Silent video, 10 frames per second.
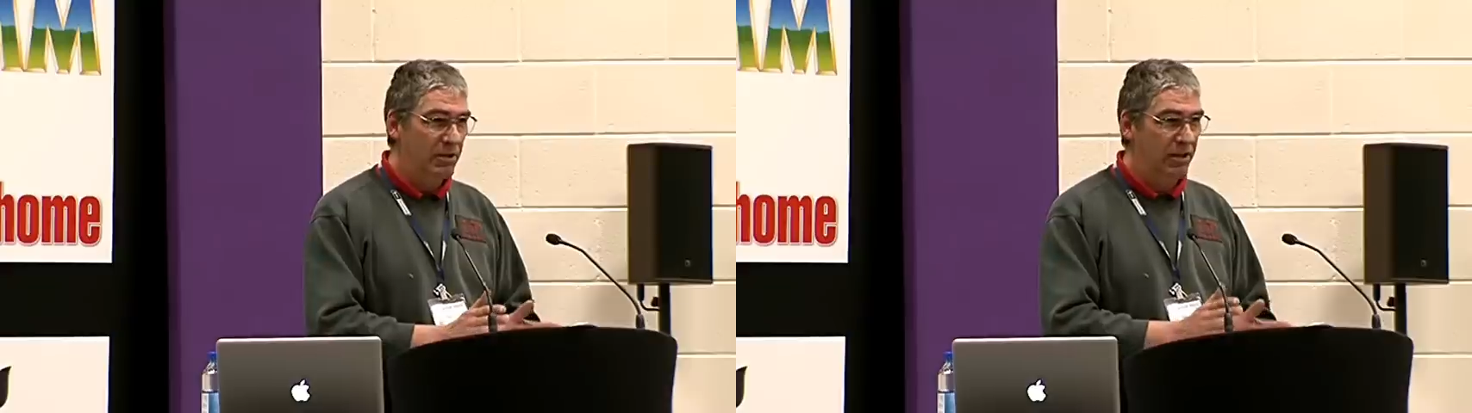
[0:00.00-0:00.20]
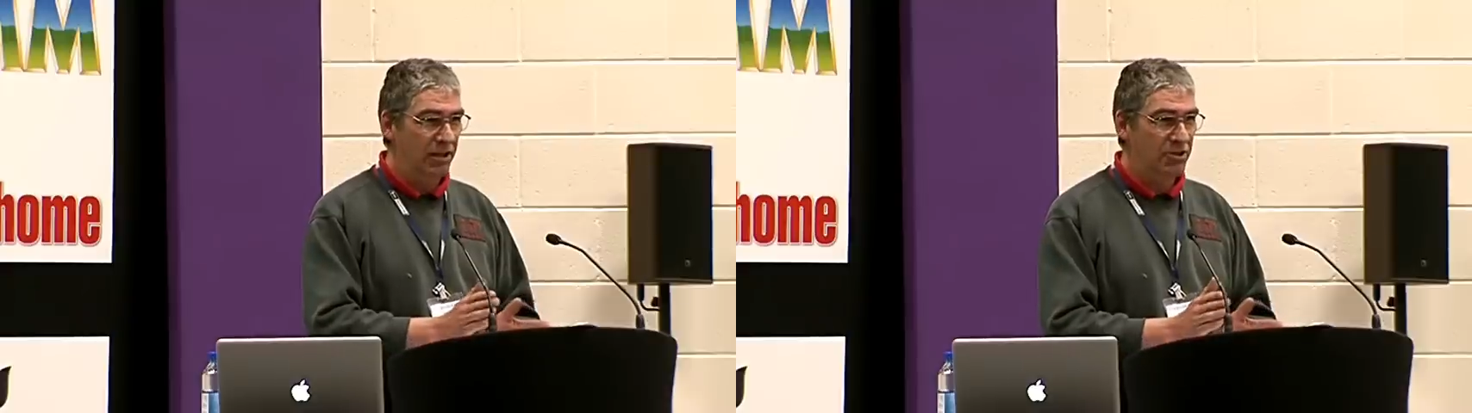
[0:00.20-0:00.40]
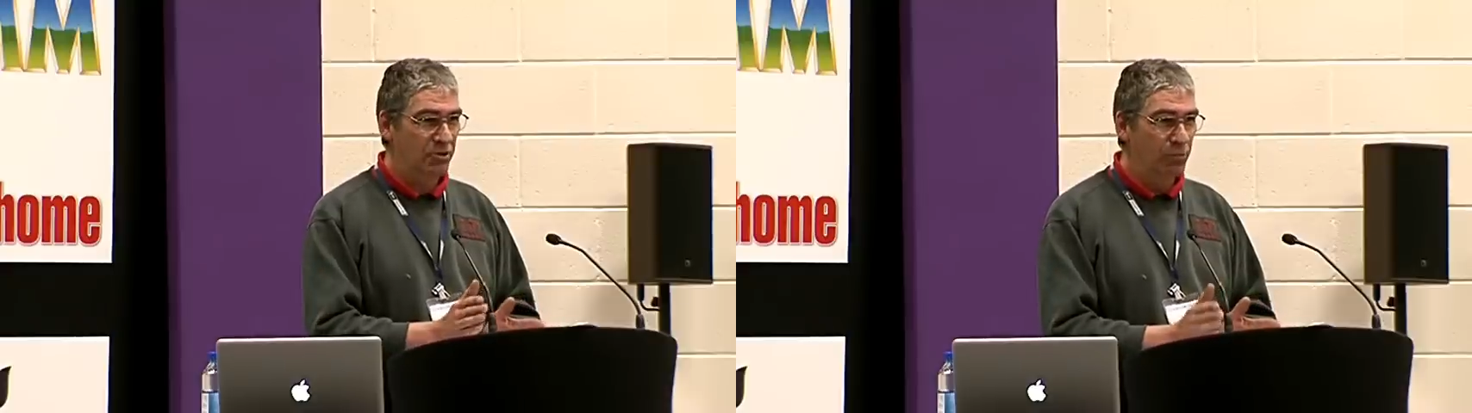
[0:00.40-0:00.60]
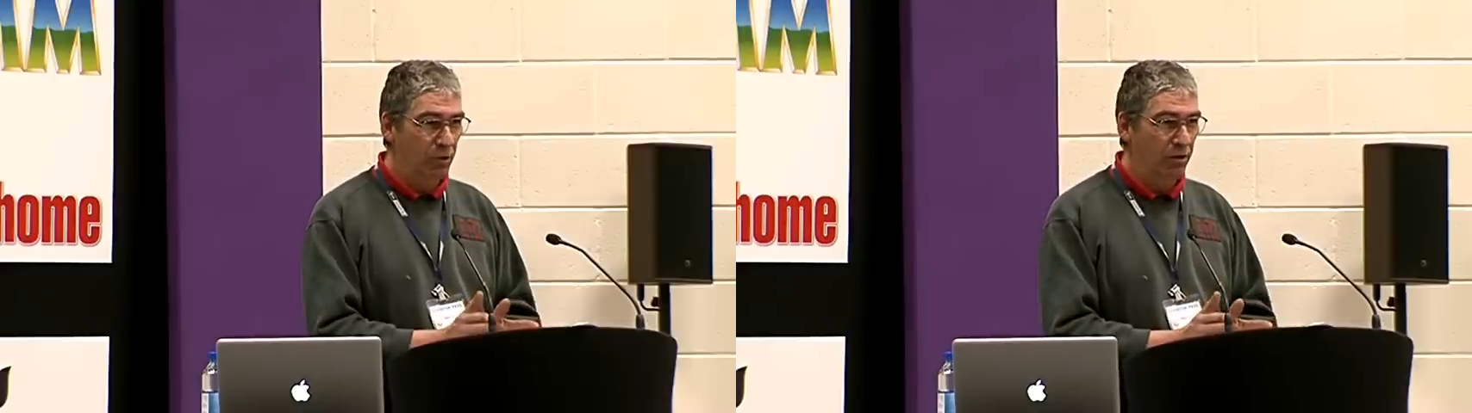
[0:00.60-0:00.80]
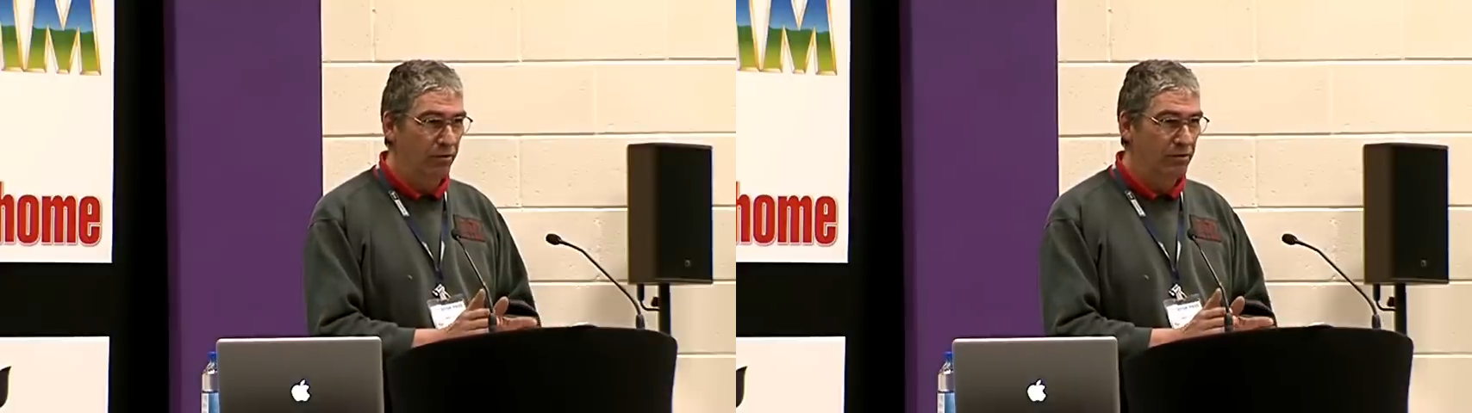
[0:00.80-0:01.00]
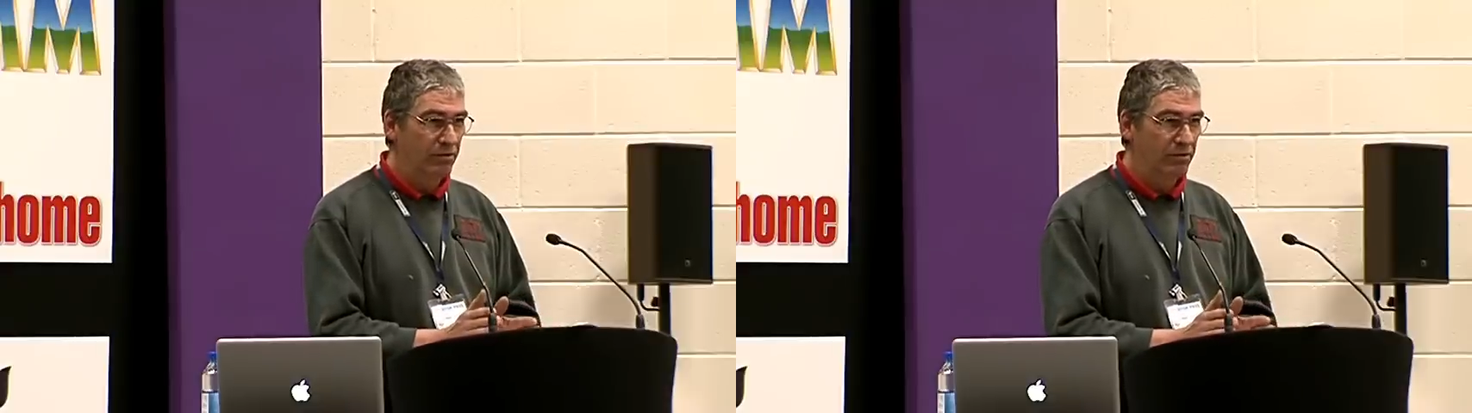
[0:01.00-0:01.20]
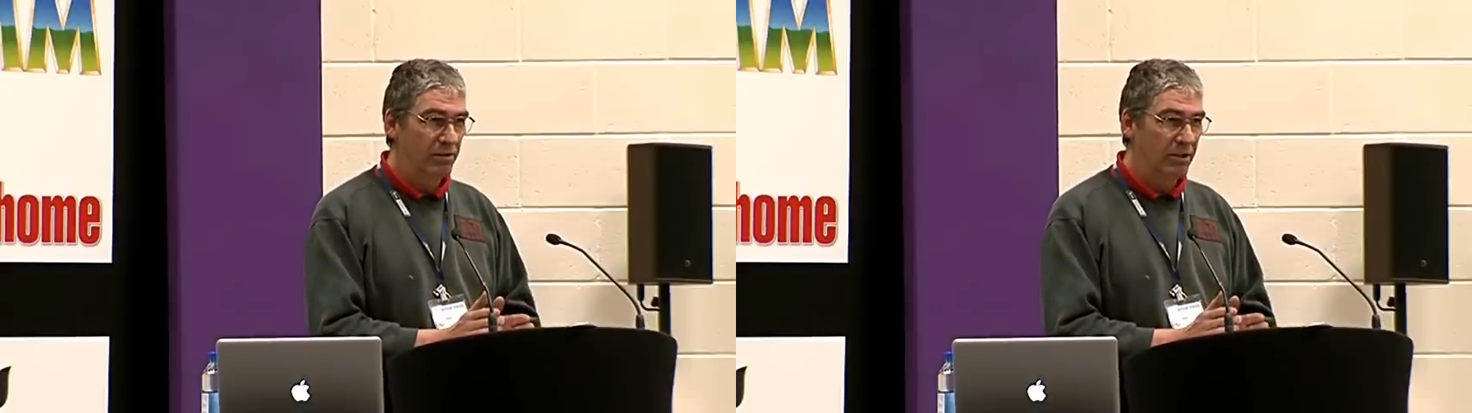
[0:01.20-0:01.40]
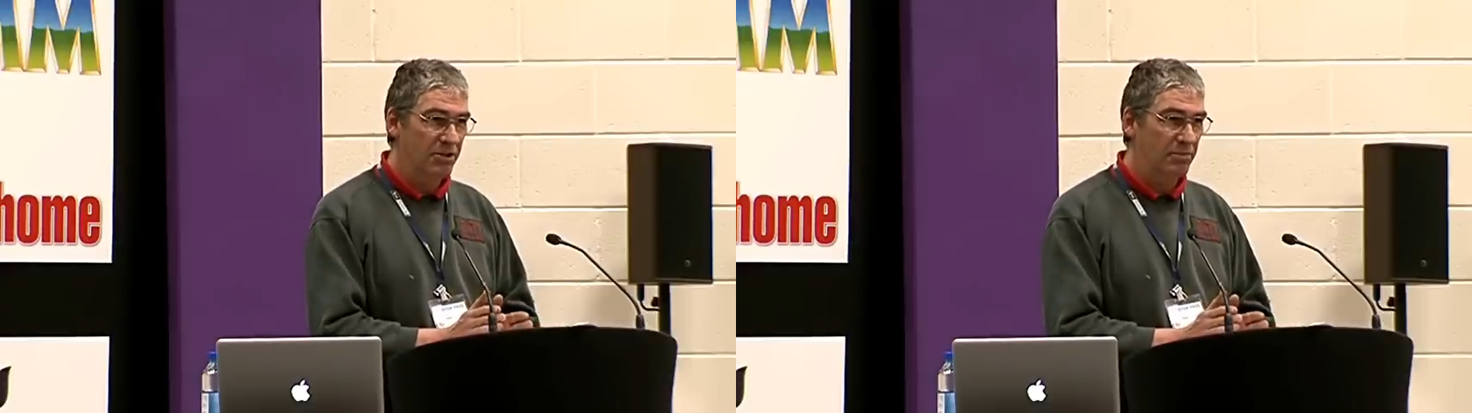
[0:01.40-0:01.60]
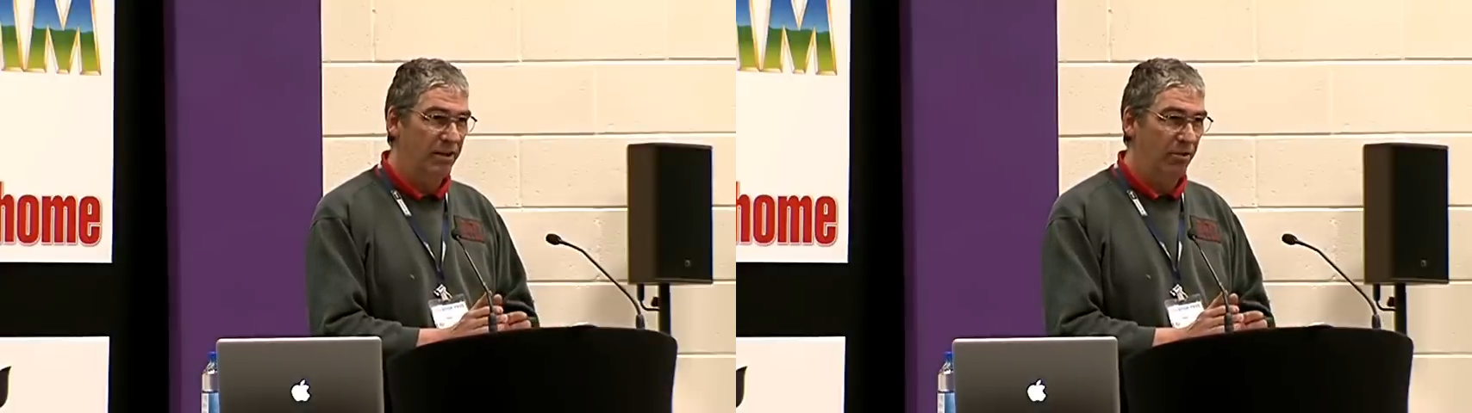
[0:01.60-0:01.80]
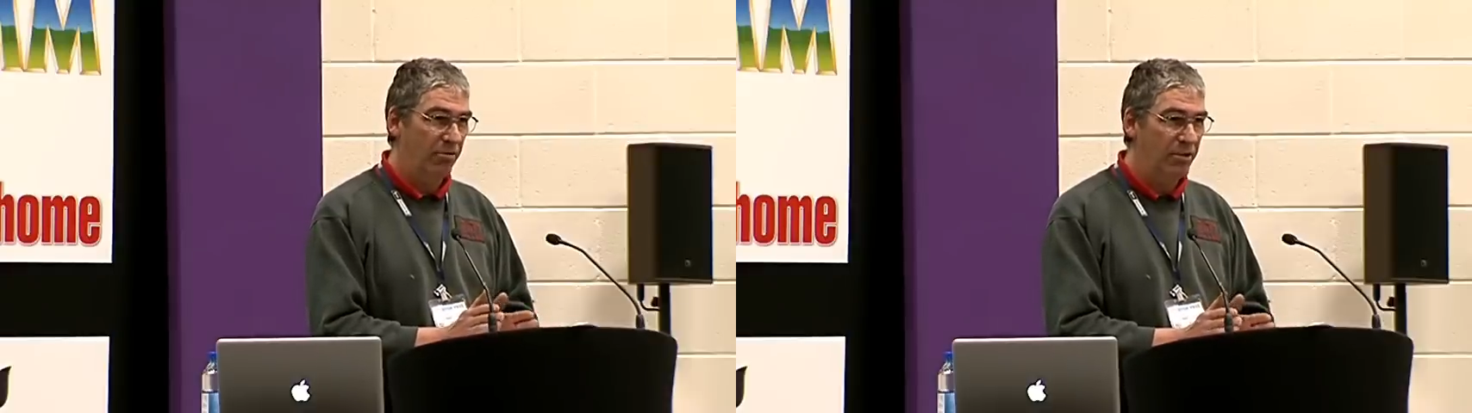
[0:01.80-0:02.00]
and Astra 1 is
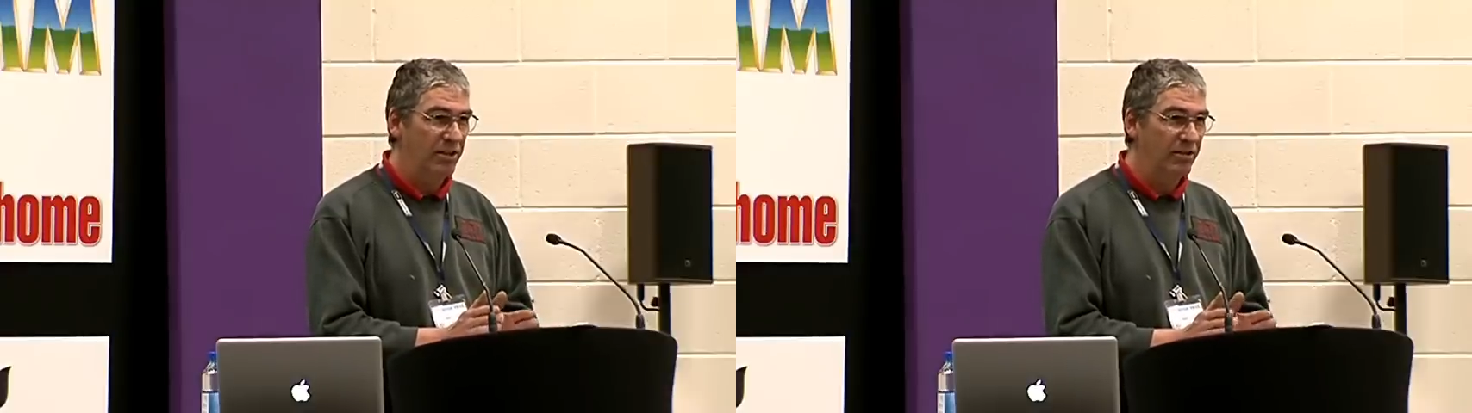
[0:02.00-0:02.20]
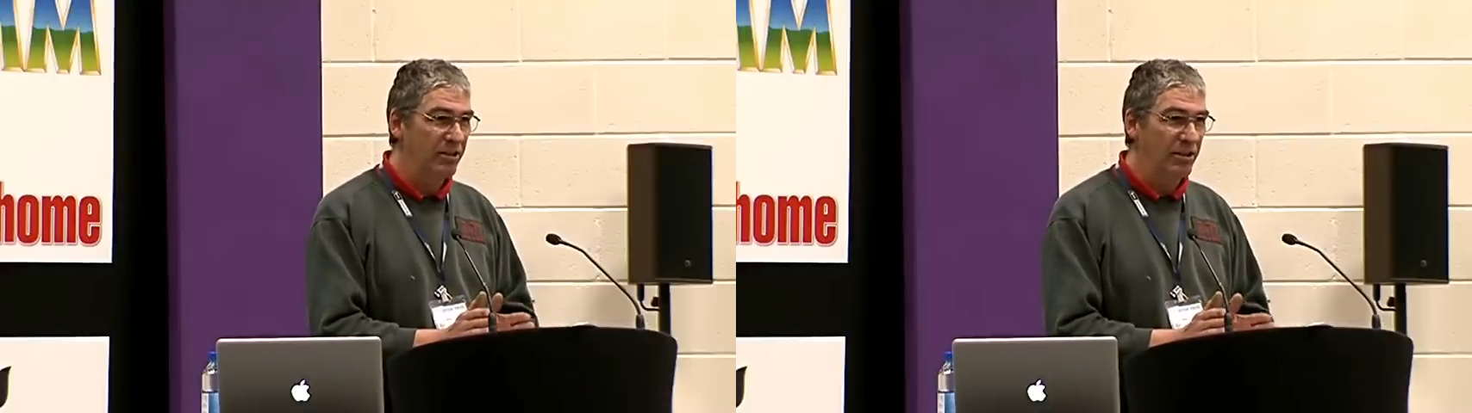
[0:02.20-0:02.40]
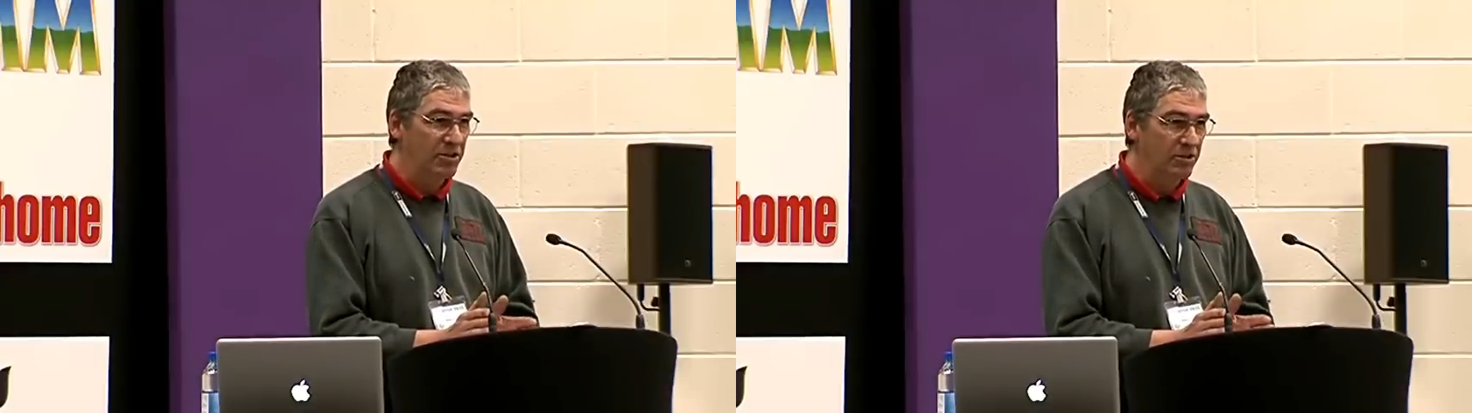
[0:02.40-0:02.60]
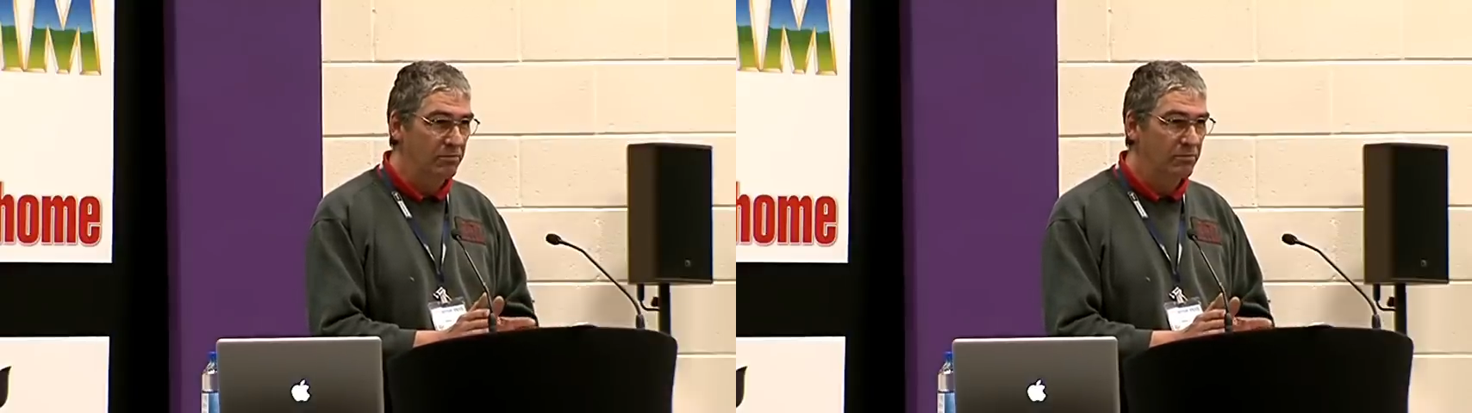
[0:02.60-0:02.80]
about 3 degrees.